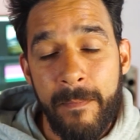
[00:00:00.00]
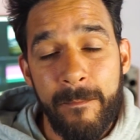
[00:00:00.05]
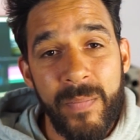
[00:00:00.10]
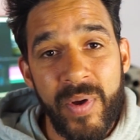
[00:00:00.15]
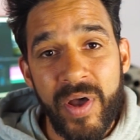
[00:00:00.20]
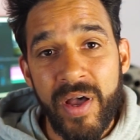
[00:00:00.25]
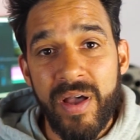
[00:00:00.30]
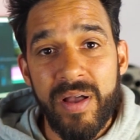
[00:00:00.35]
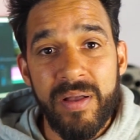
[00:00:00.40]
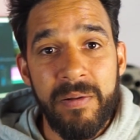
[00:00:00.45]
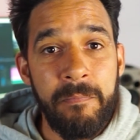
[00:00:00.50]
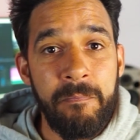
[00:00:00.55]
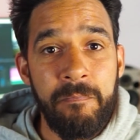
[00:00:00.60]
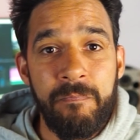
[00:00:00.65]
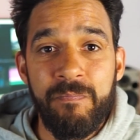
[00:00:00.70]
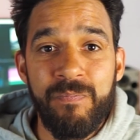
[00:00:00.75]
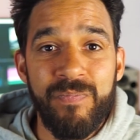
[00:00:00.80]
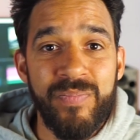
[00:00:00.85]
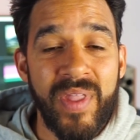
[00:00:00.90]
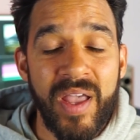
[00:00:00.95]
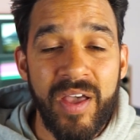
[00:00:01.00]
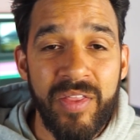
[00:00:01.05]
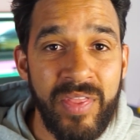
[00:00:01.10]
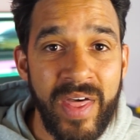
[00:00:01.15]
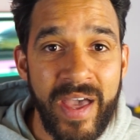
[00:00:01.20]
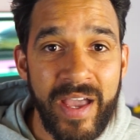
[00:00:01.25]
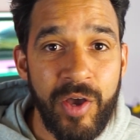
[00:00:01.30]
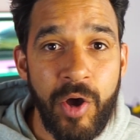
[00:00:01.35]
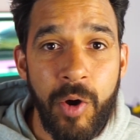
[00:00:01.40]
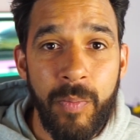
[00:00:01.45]
but
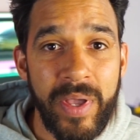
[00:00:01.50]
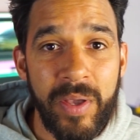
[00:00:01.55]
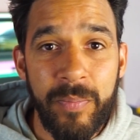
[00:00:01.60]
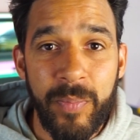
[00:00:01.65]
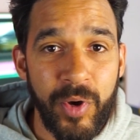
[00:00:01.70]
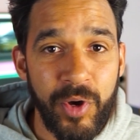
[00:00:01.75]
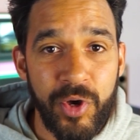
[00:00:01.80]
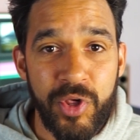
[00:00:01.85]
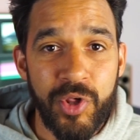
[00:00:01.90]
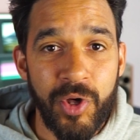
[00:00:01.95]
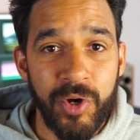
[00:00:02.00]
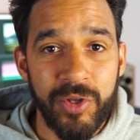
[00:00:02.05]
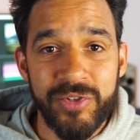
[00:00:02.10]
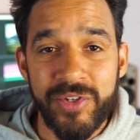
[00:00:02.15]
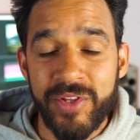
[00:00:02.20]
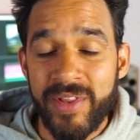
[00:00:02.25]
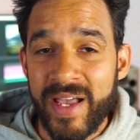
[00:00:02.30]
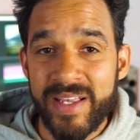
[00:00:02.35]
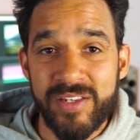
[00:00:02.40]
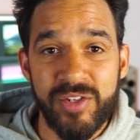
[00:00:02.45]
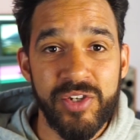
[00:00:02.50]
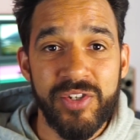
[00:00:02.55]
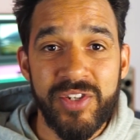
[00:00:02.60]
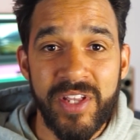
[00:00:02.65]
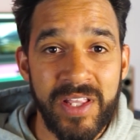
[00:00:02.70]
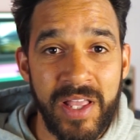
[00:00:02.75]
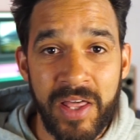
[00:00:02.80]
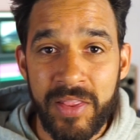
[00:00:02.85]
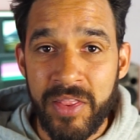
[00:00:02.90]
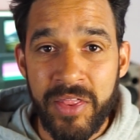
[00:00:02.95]
they're comic book shots, and that's just
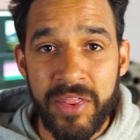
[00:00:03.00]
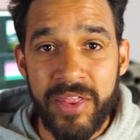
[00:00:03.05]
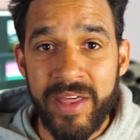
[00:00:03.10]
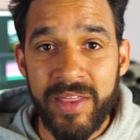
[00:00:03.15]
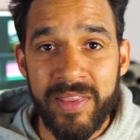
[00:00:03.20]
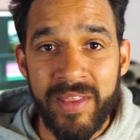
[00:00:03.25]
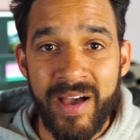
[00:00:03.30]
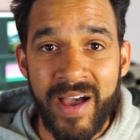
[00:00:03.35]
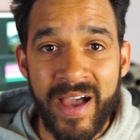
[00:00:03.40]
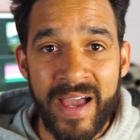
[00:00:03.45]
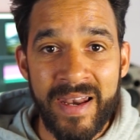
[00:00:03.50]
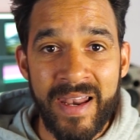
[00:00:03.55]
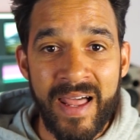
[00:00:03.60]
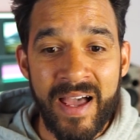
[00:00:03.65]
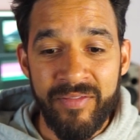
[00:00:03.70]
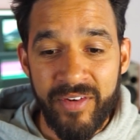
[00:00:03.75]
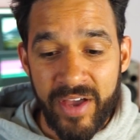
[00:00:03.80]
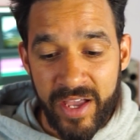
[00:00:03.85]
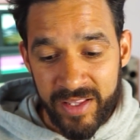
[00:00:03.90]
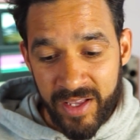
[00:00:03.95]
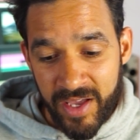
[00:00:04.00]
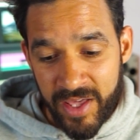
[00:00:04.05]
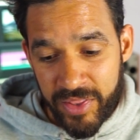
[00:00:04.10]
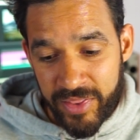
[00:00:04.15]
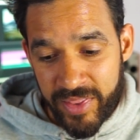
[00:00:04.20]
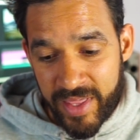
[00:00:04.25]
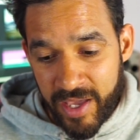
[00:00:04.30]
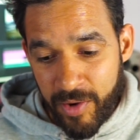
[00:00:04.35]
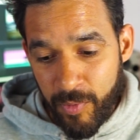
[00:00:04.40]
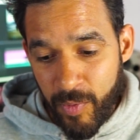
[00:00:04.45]
another thing that I love. And I
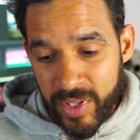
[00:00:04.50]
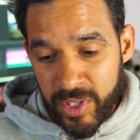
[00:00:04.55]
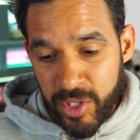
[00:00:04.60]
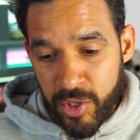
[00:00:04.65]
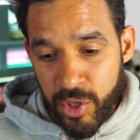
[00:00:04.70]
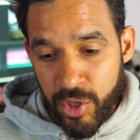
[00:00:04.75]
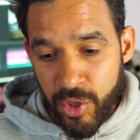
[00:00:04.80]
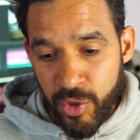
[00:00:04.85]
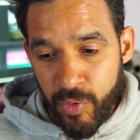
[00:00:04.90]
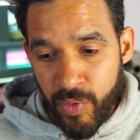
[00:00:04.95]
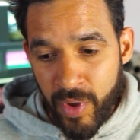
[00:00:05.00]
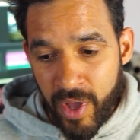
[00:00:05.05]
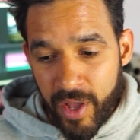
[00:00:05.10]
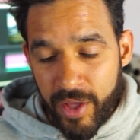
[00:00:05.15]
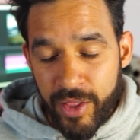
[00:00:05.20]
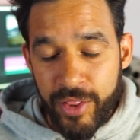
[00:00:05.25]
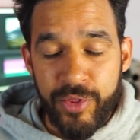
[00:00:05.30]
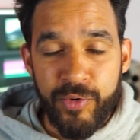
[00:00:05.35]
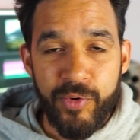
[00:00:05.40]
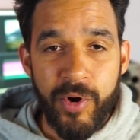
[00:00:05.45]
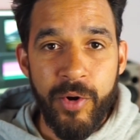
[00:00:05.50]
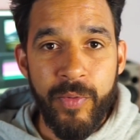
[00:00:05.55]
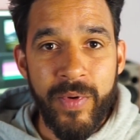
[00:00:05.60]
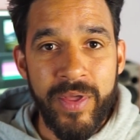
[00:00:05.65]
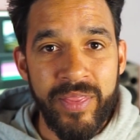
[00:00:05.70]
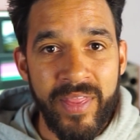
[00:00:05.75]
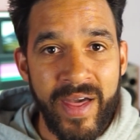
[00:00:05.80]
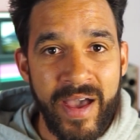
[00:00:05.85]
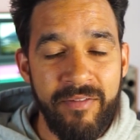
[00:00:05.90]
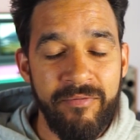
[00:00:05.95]
think when you throw
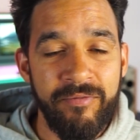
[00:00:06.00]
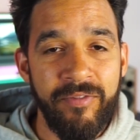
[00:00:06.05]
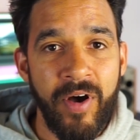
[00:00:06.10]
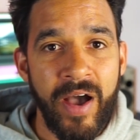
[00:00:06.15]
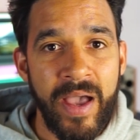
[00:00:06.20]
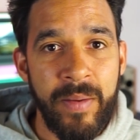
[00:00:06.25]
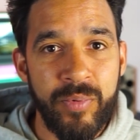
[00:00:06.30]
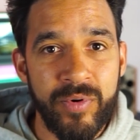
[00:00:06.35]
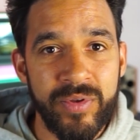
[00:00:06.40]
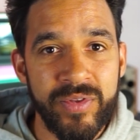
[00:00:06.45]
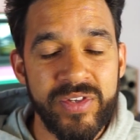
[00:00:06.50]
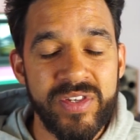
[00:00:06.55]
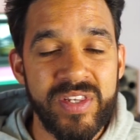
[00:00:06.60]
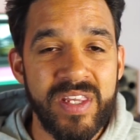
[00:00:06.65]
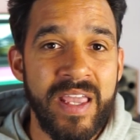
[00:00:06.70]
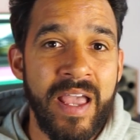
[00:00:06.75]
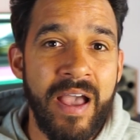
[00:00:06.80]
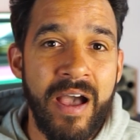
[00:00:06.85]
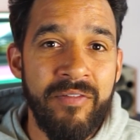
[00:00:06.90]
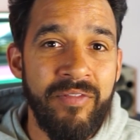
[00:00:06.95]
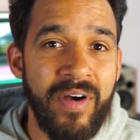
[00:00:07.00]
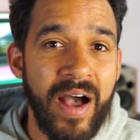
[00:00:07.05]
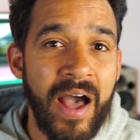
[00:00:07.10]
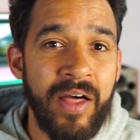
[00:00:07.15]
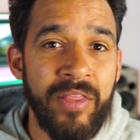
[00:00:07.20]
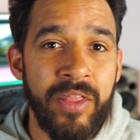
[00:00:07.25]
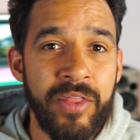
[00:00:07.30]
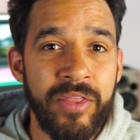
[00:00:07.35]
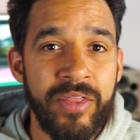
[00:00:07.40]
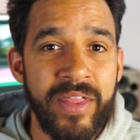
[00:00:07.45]
in that vibrancy of
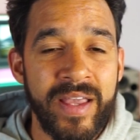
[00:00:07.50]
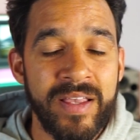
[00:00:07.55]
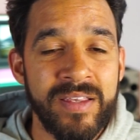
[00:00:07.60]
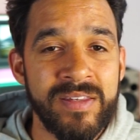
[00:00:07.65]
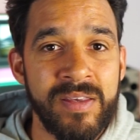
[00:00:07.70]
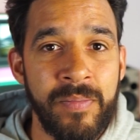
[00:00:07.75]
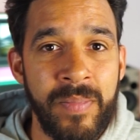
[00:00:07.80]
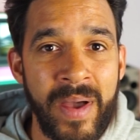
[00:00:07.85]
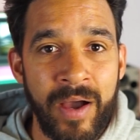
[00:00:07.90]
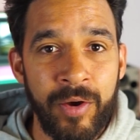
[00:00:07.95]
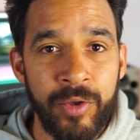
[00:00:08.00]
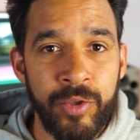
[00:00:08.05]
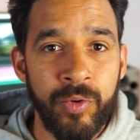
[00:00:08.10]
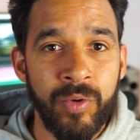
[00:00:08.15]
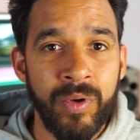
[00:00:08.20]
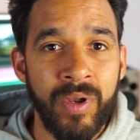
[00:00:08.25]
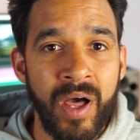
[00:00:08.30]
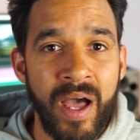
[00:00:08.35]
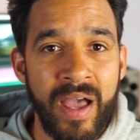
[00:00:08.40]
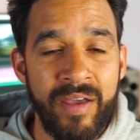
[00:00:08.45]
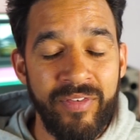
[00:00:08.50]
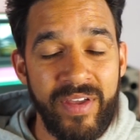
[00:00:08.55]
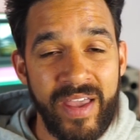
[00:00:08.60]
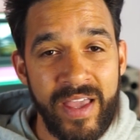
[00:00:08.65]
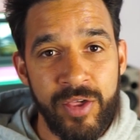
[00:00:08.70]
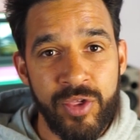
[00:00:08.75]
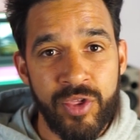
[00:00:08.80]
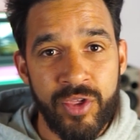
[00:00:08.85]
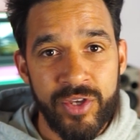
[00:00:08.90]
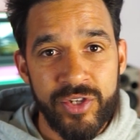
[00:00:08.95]
other things about your life,
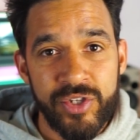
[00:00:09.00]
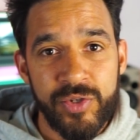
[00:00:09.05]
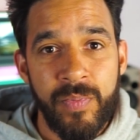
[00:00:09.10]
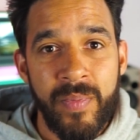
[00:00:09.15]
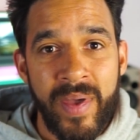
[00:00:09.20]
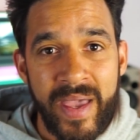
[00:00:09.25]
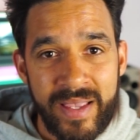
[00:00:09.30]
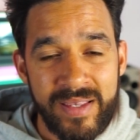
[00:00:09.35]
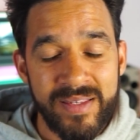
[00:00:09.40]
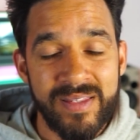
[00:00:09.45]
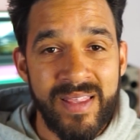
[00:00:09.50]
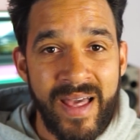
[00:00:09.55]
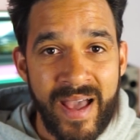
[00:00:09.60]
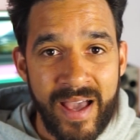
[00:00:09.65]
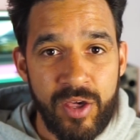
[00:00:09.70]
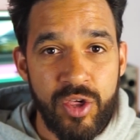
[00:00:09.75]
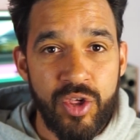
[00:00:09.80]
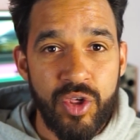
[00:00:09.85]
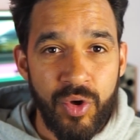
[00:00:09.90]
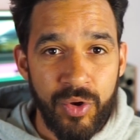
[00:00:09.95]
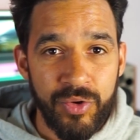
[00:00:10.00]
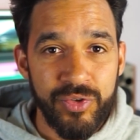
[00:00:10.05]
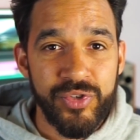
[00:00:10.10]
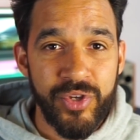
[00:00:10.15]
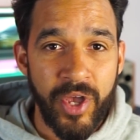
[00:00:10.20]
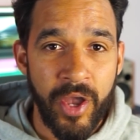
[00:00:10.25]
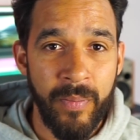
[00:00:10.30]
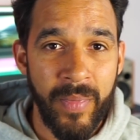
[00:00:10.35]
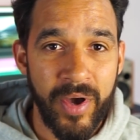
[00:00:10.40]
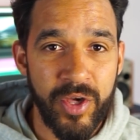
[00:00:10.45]
it just makes that shot
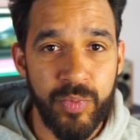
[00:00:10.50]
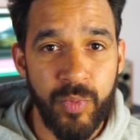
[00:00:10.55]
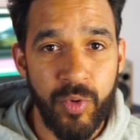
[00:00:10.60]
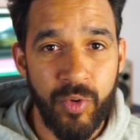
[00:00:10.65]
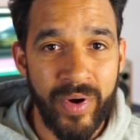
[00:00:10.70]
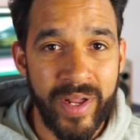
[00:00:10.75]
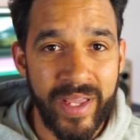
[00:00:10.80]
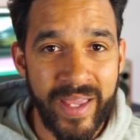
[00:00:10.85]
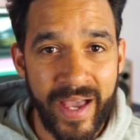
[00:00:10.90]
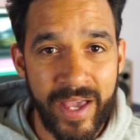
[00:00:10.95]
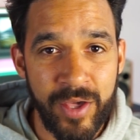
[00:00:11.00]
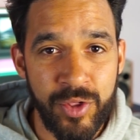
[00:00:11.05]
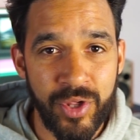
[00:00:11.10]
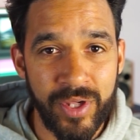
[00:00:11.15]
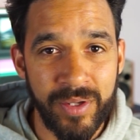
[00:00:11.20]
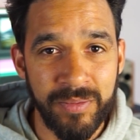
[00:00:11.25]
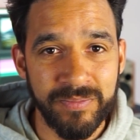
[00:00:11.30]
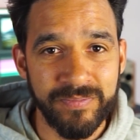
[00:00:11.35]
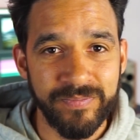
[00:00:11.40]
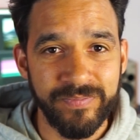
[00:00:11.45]
so much more engaging.